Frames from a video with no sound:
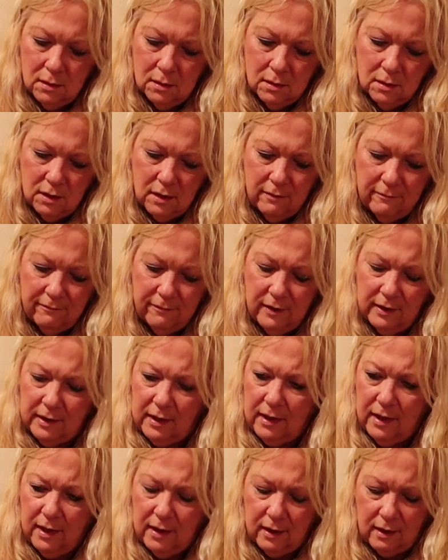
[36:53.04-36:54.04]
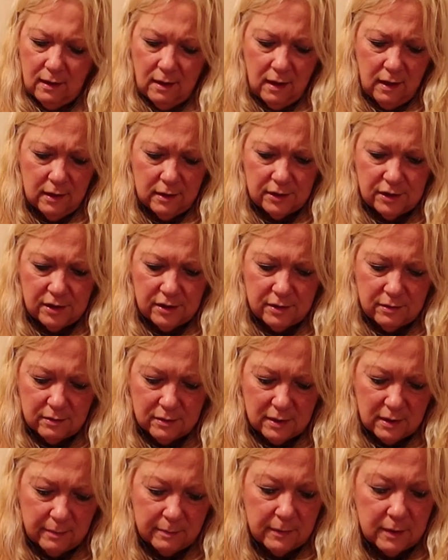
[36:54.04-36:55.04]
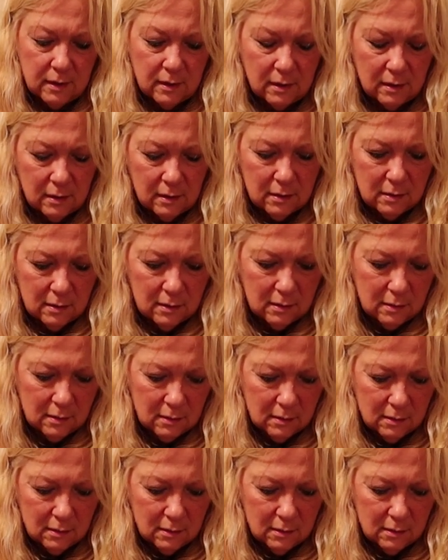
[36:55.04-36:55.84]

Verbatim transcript: feel like I got a gynecologist or something.